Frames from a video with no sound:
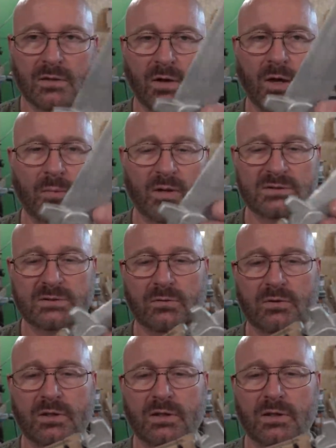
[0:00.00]
Now I'm also
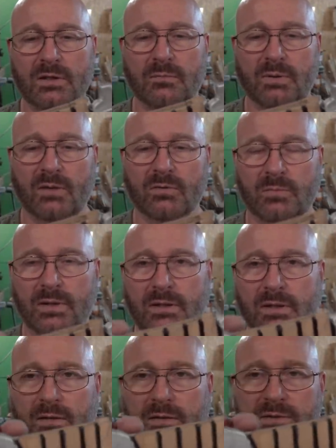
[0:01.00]
thinking about
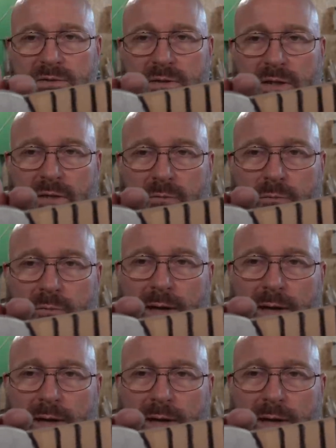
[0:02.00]
making this a little